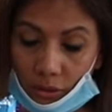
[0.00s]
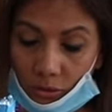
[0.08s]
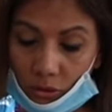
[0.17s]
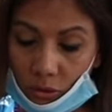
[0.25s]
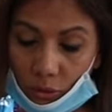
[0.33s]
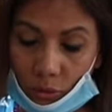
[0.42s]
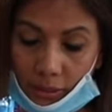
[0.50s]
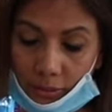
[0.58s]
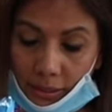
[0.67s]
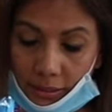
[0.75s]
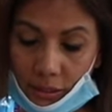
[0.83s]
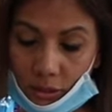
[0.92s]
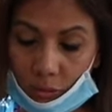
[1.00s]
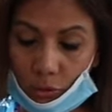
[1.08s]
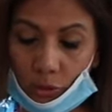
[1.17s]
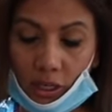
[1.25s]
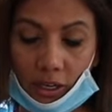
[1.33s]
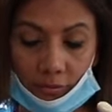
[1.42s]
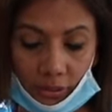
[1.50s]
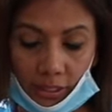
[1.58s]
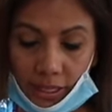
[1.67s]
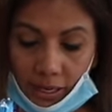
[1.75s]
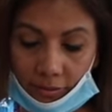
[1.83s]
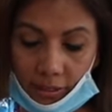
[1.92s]
So I, I just want to cover the
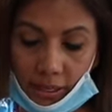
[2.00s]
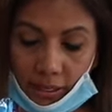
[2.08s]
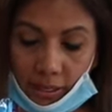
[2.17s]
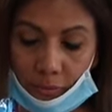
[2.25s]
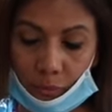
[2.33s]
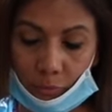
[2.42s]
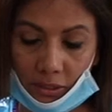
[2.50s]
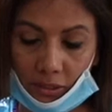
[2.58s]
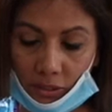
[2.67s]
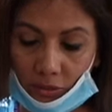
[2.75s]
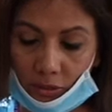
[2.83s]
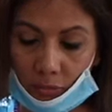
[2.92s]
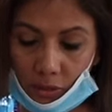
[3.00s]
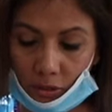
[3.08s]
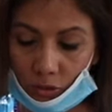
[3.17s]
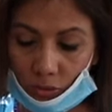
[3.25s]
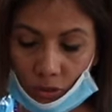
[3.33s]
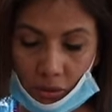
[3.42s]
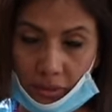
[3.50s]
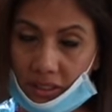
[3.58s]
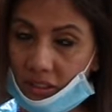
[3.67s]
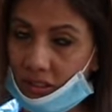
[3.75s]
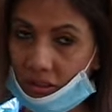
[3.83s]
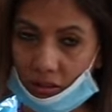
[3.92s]
area and put my serums into it, but I
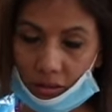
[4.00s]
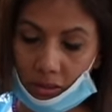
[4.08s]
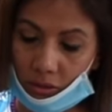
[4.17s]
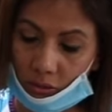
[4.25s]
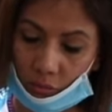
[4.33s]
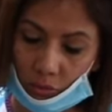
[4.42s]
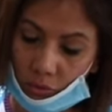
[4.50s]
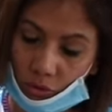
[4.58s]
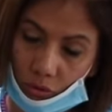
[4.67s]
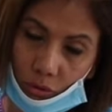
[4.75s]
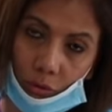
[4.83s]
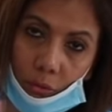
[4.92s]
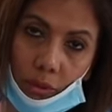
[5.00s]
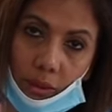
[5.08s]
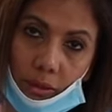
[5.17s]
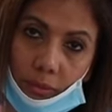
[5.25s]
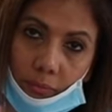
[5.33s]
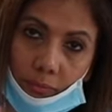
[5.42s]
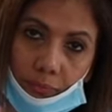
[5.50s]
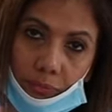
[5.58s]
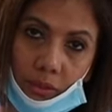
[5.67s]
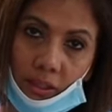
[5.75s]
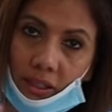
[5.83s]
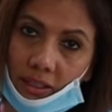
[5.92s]
certainly don't want to um,
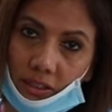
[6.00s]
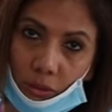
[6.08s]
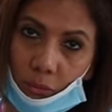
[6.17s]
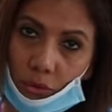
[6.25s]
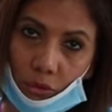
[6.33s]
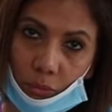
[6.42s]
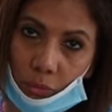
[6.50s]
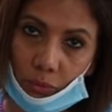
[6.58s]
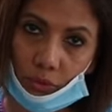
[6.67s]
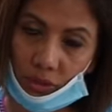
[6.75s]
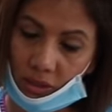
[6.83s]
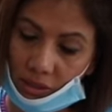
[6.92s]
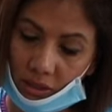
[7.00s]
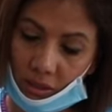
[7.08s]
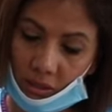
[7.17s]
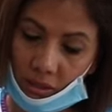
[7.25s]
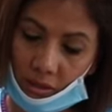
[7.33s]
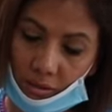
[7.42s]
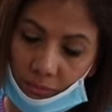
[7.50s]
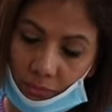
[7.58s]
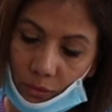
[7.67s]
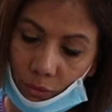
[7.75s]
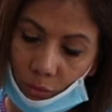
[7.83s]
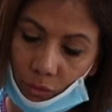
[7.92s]
I don't want to put
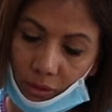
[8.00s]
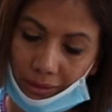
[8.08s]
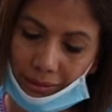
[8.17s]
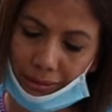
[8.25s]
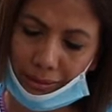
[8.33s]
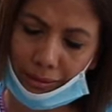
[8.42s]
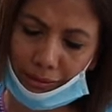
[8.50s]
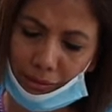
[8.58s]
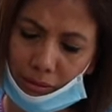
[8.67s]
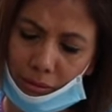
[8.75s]
um, almost like